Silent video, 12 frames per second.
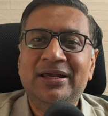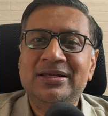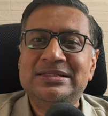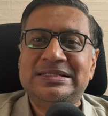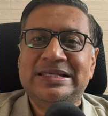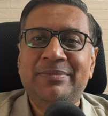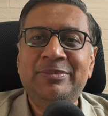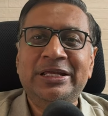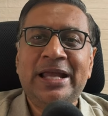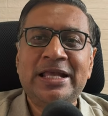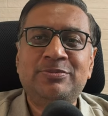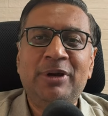Same thing
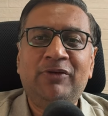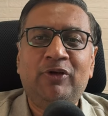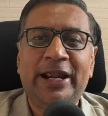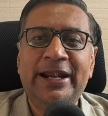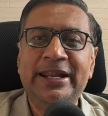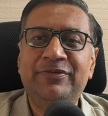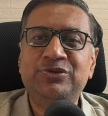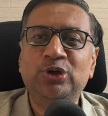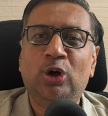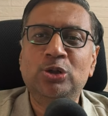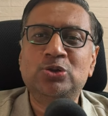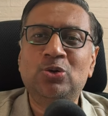I expect for IDFC
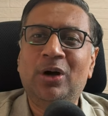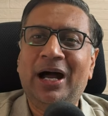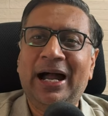also.